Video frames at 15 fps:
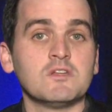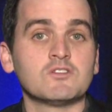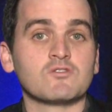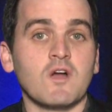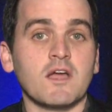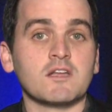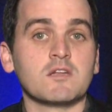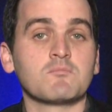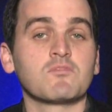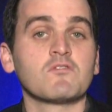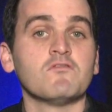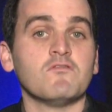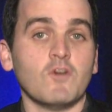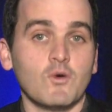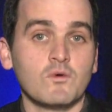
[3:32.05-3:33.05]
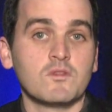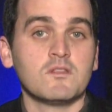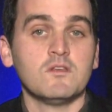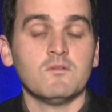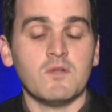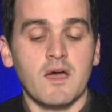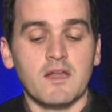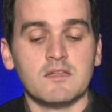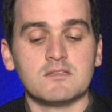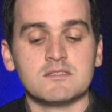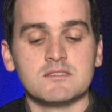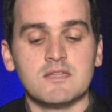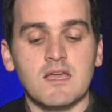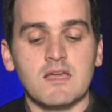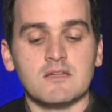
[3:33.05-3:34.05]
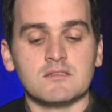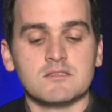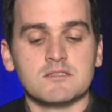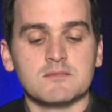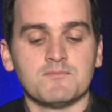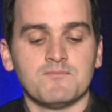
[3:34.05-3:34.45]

trying to provoke the United States.